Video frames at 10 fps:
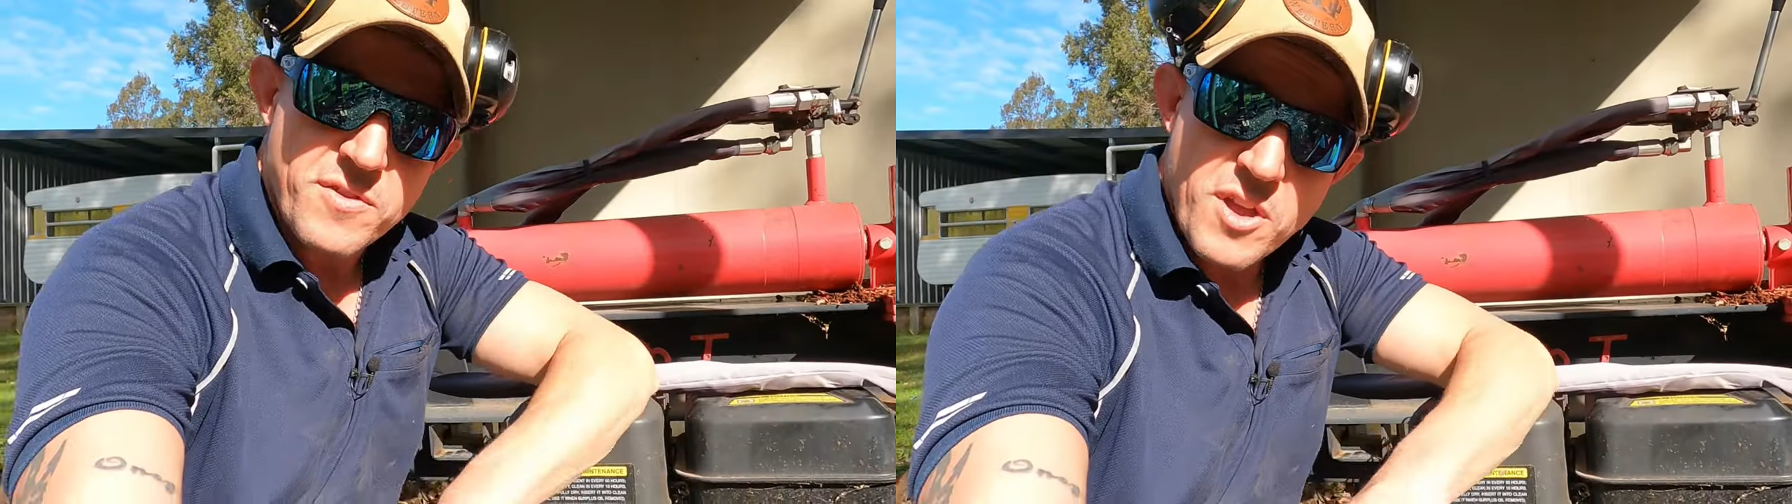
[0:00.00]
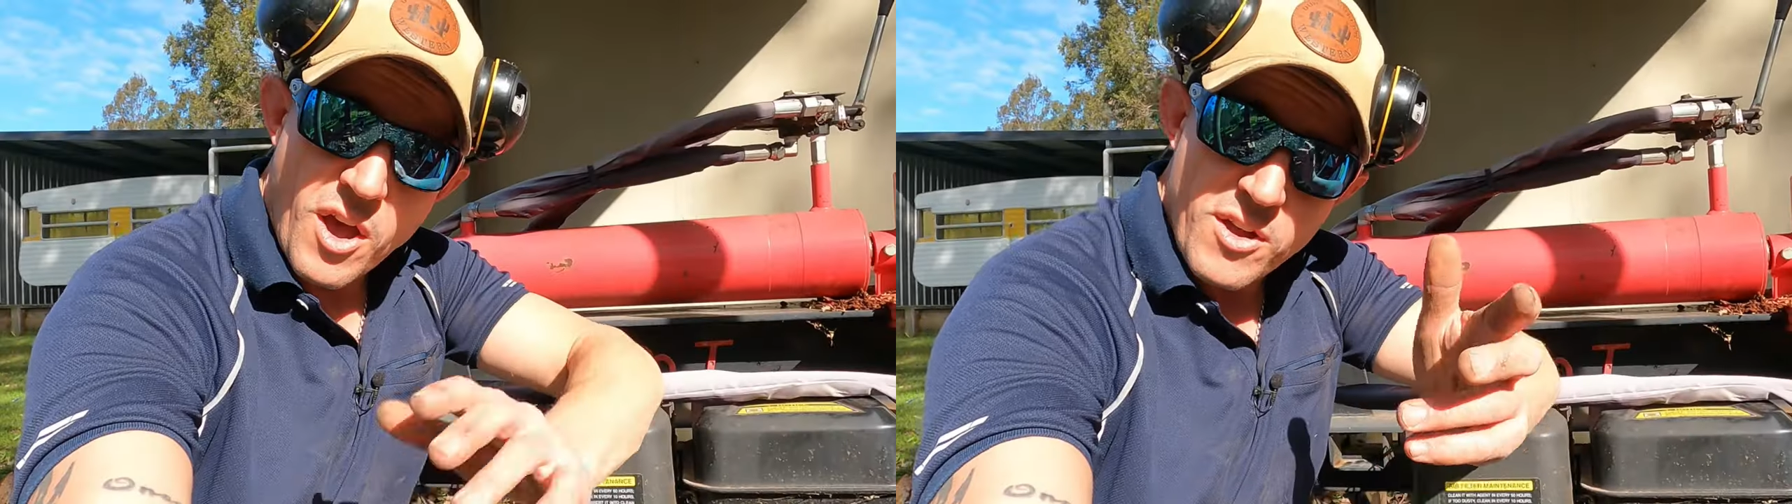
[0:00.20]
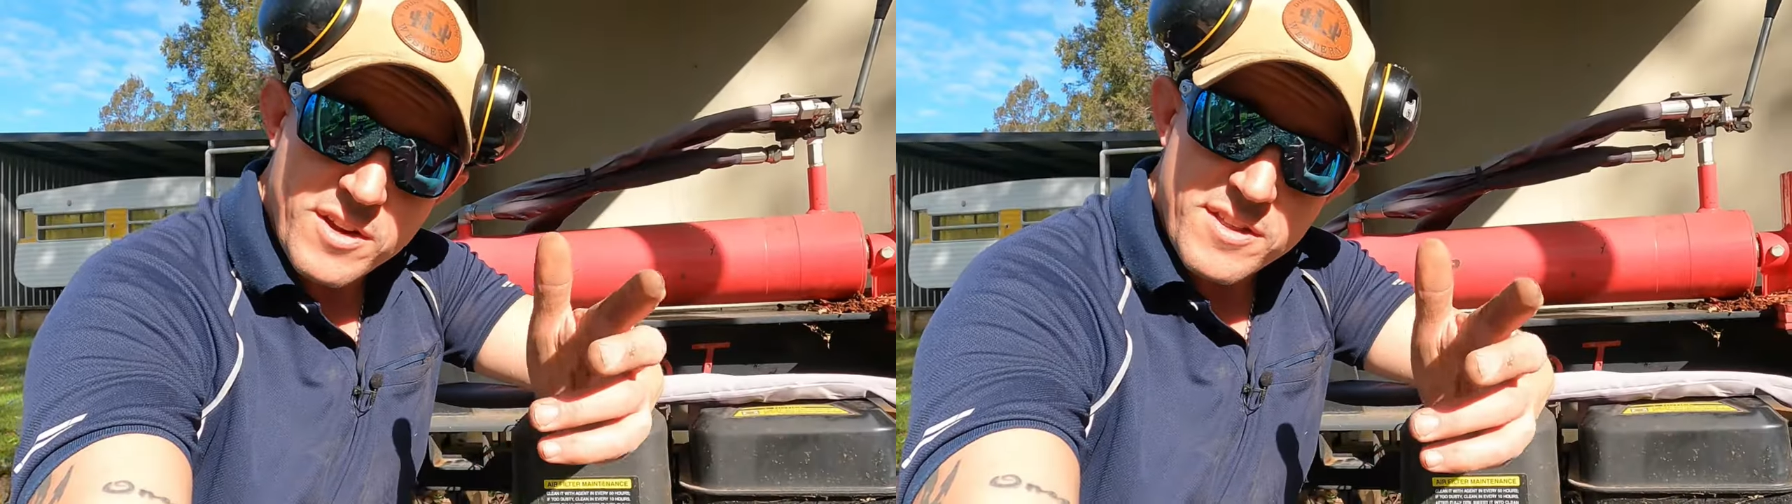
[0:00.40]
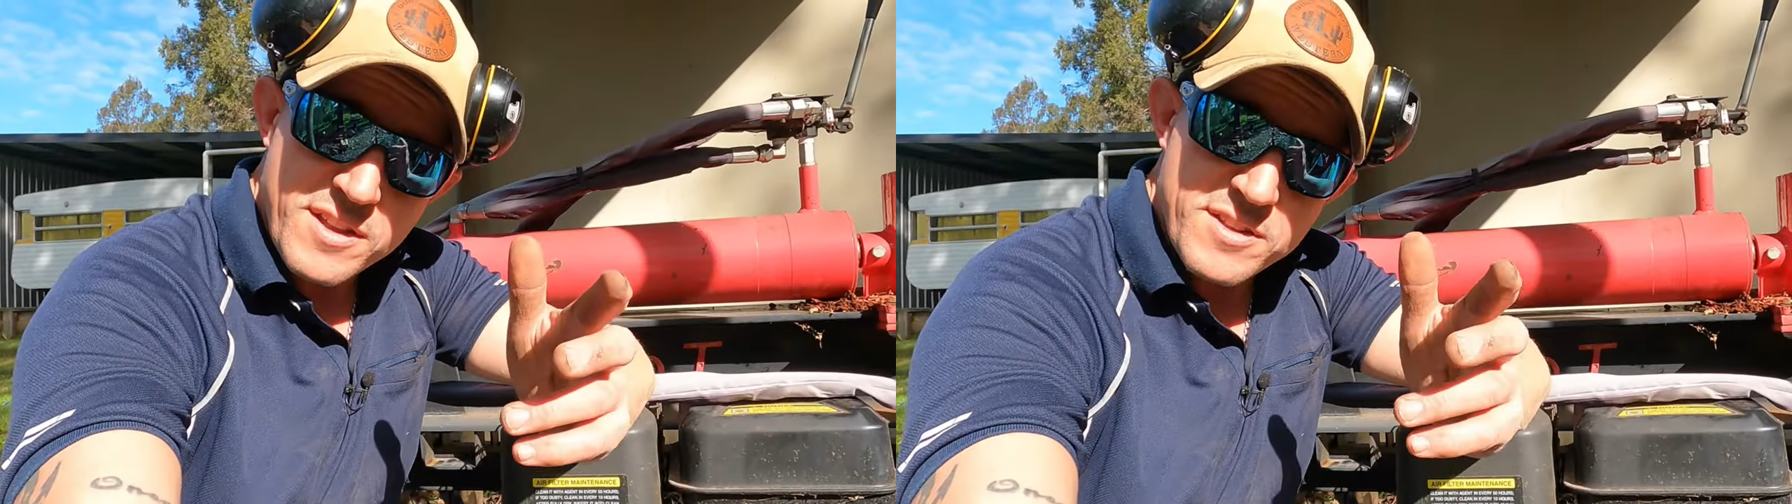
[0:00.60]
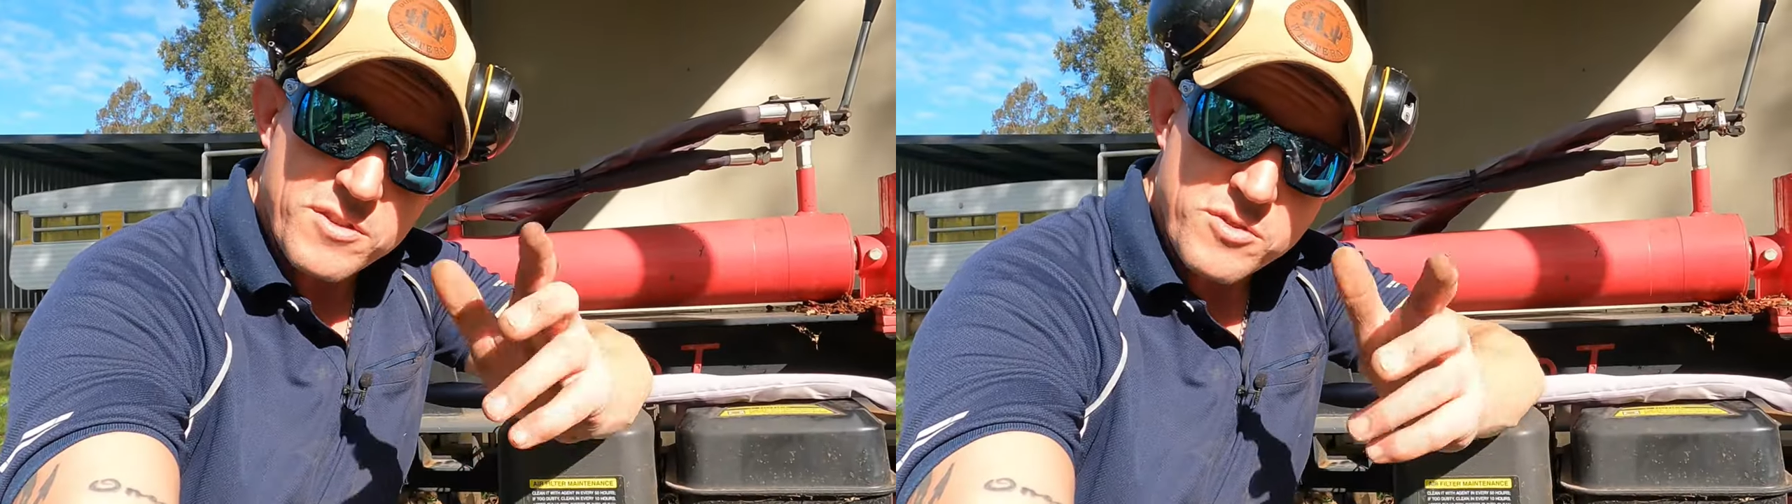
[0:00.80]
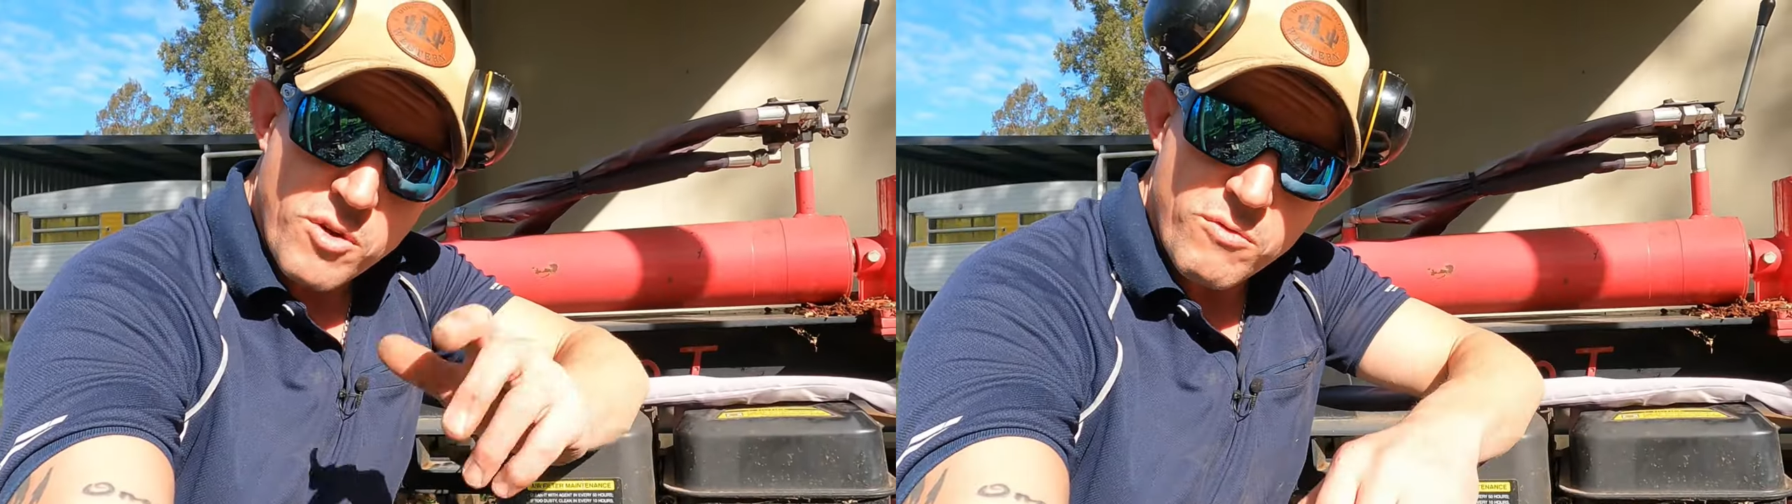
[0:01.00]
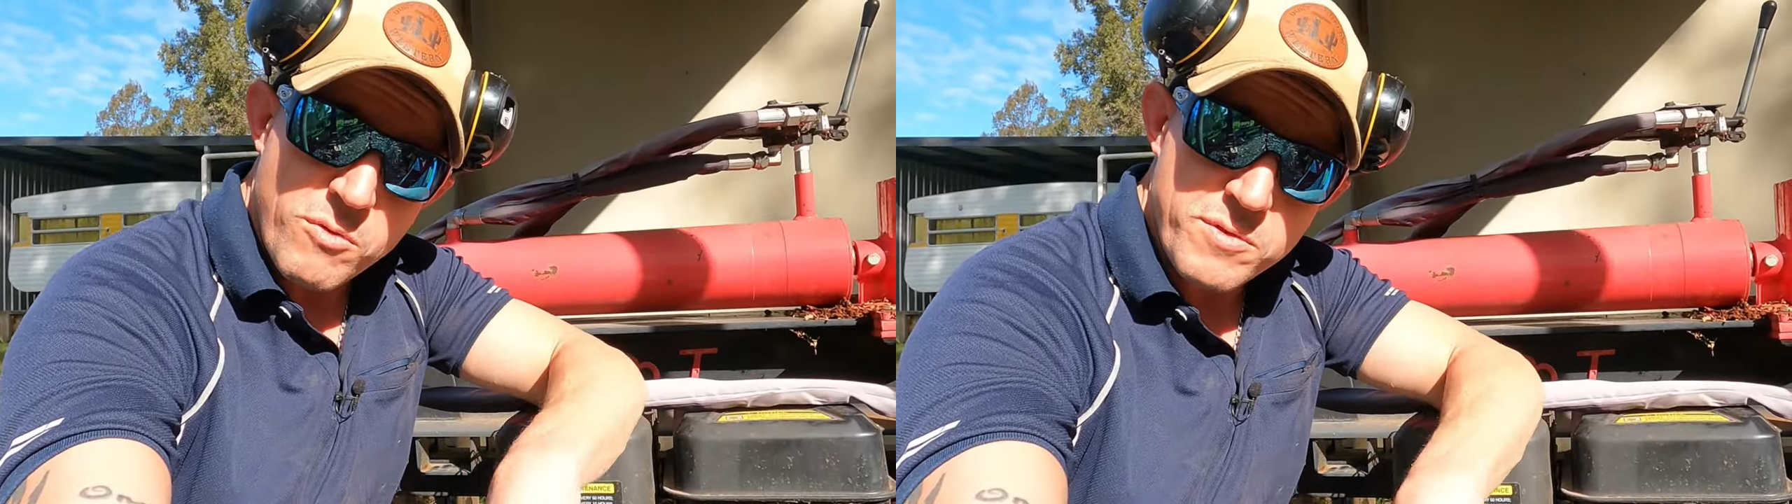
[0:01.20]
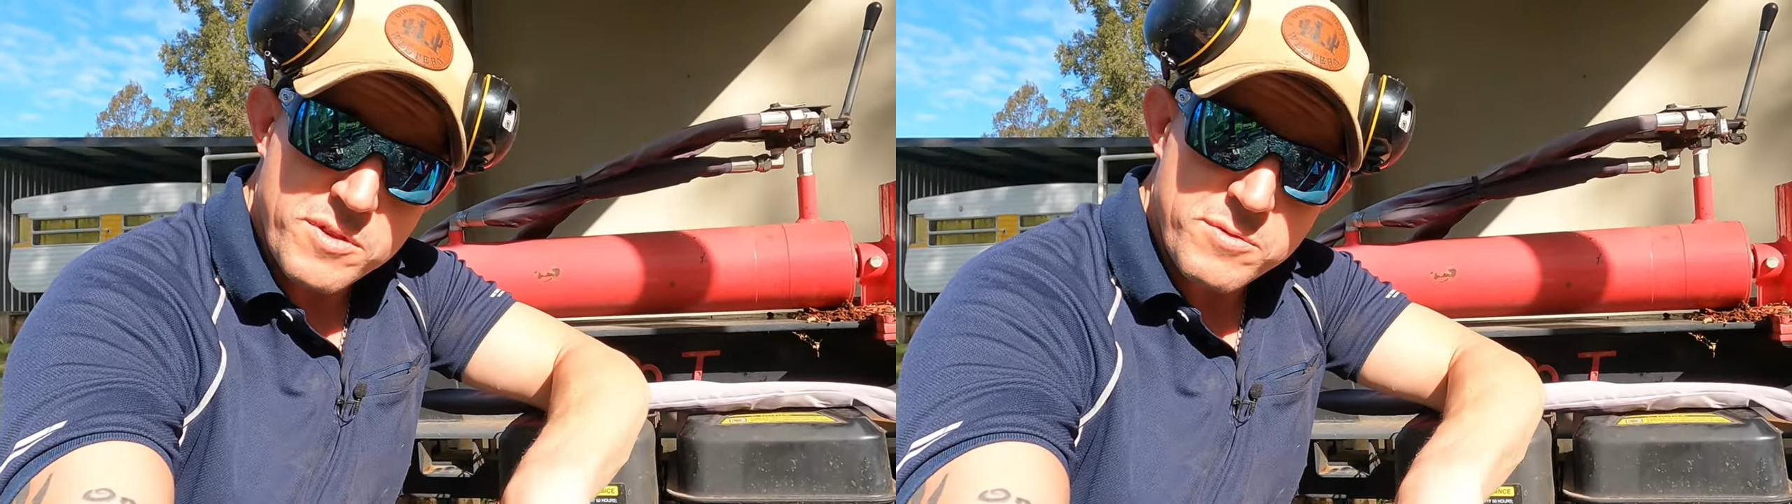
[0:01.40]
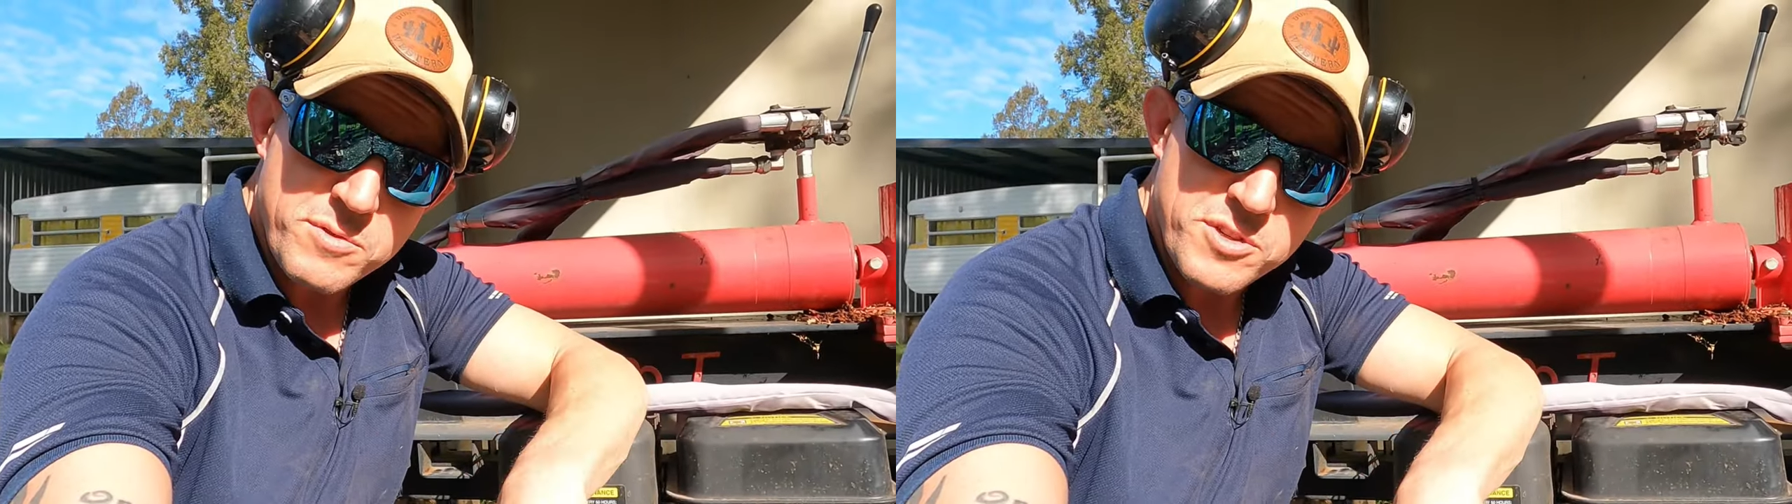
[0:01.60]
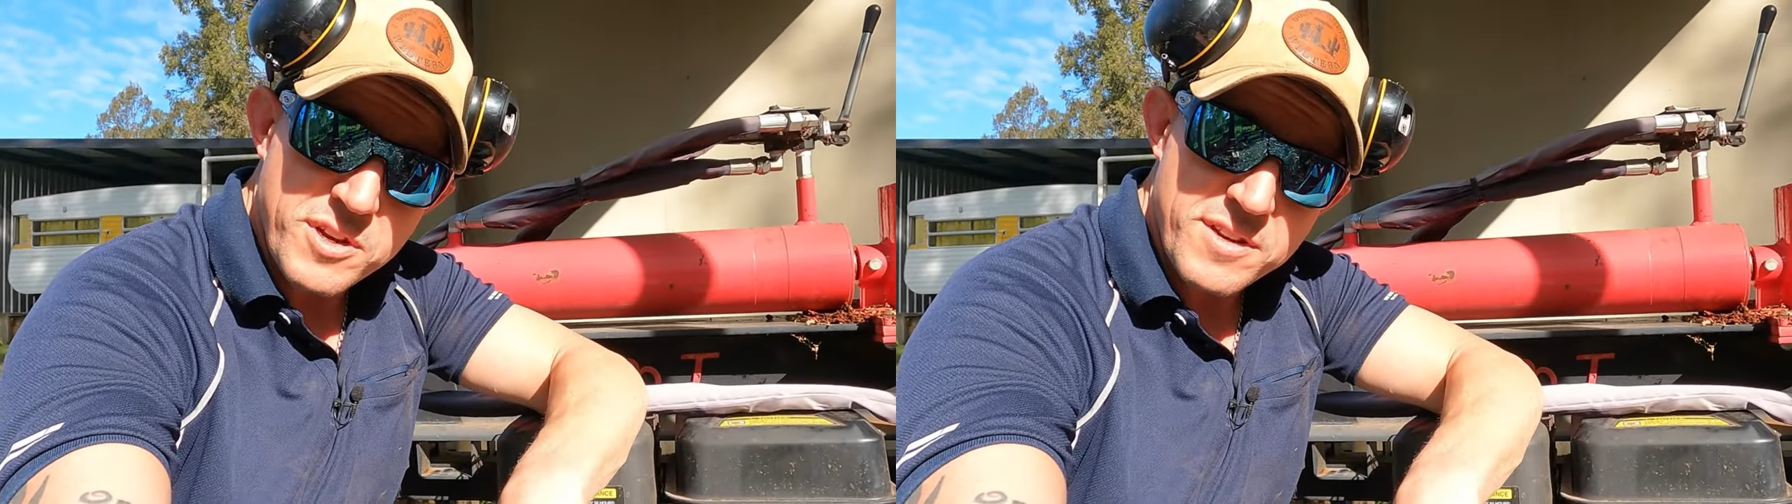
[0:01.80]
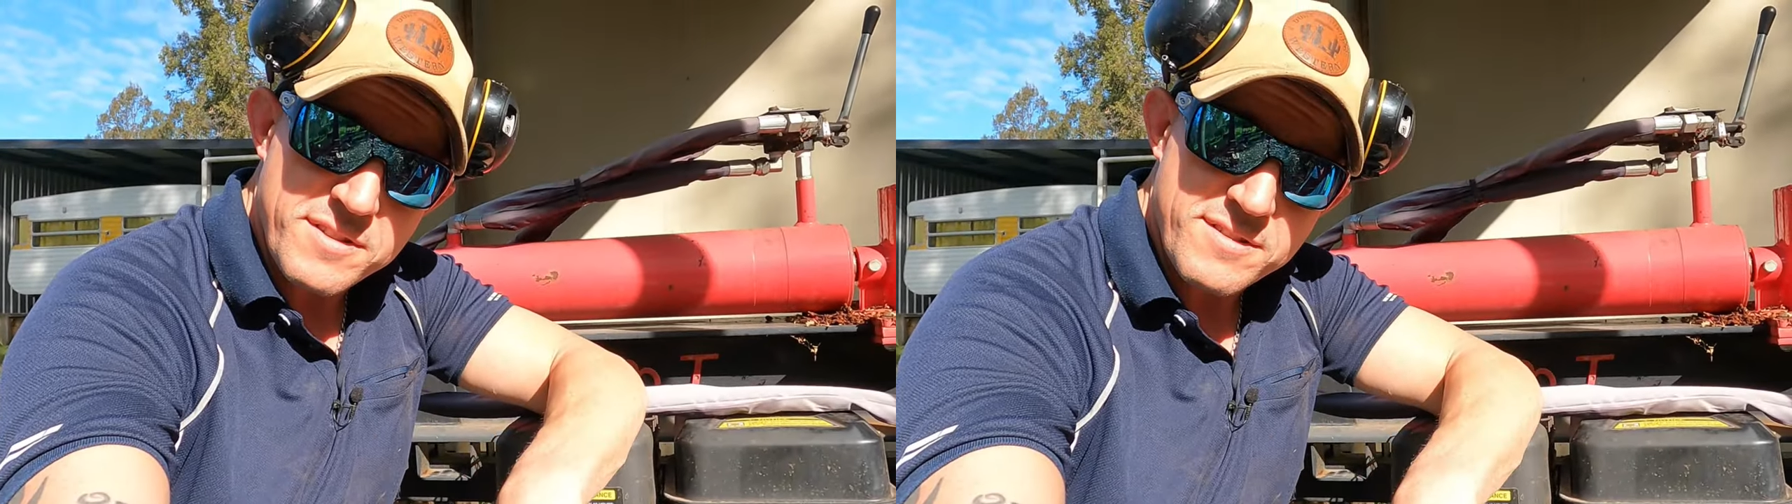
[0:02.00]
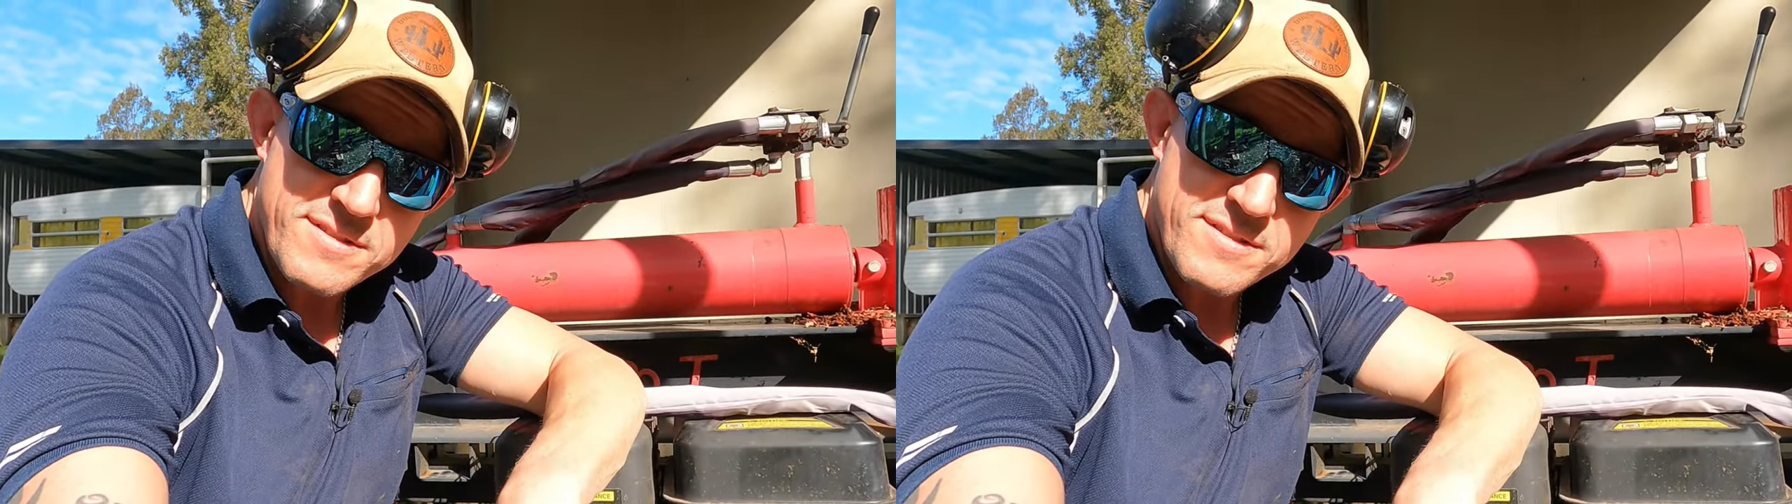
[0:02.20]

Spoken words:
The only thing that's gone wrong with this machine